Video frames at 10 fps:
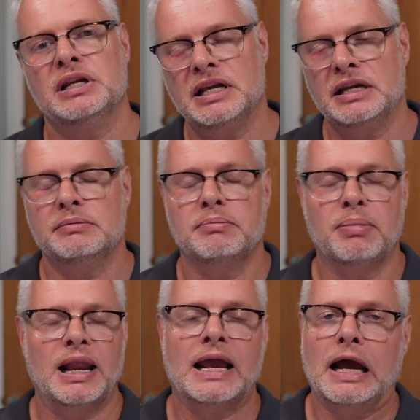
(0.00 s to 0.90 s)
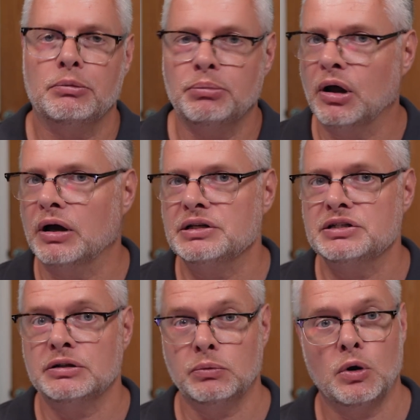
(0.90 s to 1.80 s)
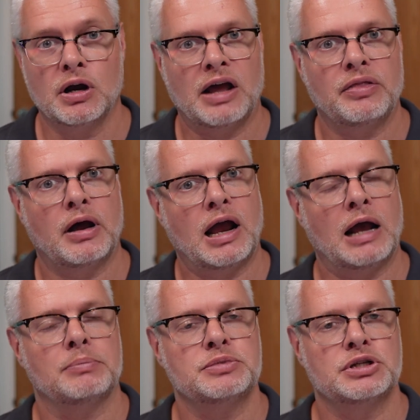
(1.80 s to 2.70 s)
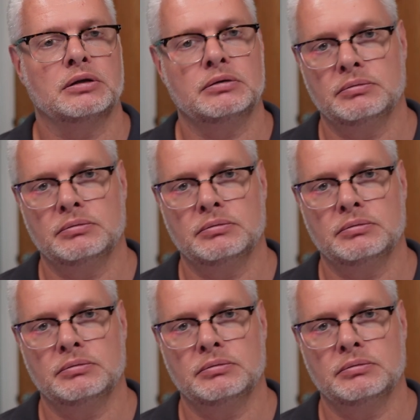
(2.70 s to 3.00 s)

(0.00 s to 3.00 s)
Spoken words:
need blackout blinds to work at their absolute